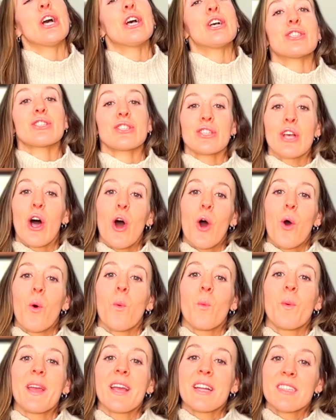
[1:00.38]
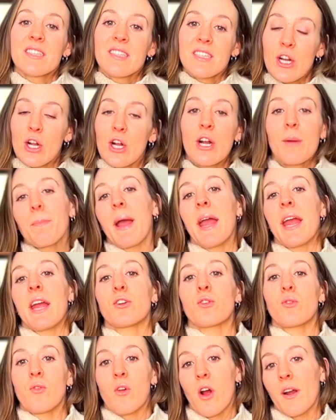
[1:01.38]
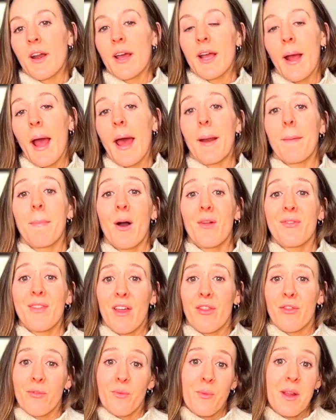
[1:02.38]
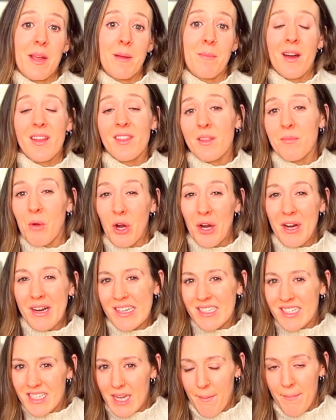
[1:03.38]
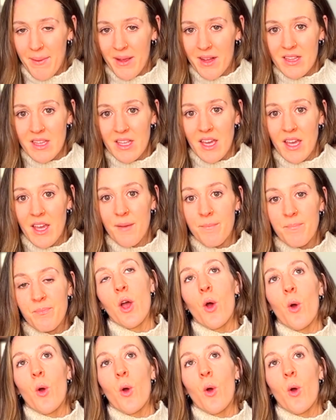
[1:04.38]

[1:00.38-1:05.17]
So we consider pain chronic at about that 3-month mark typically,